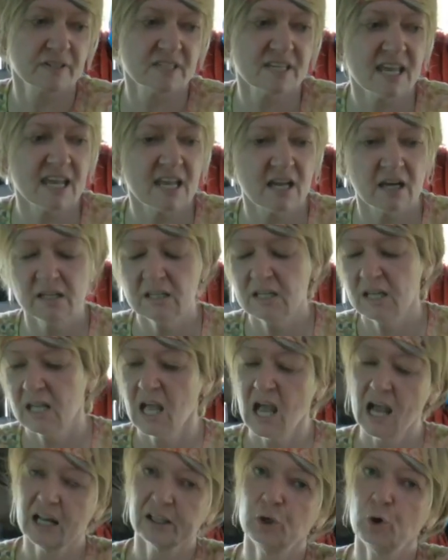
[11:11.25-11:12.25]
here,
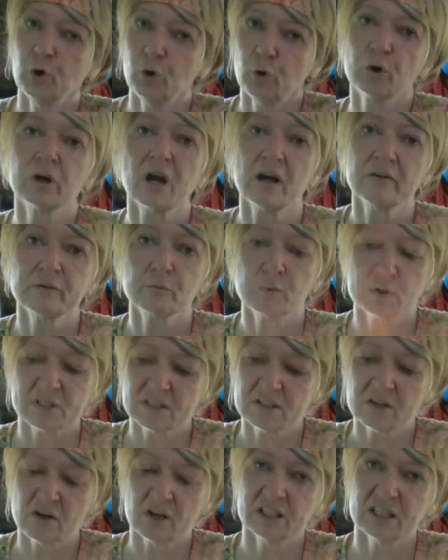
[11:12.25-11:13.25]
and you hook over one
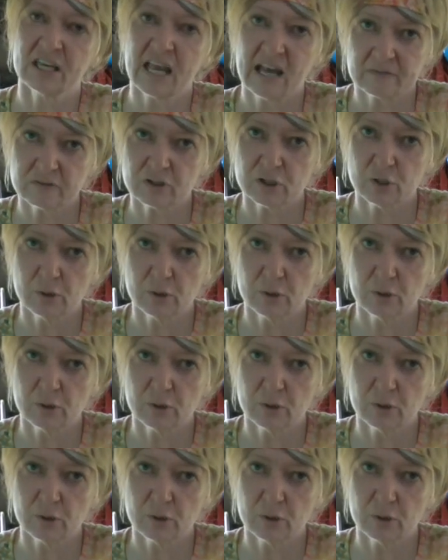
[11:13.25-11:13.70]
side and you have two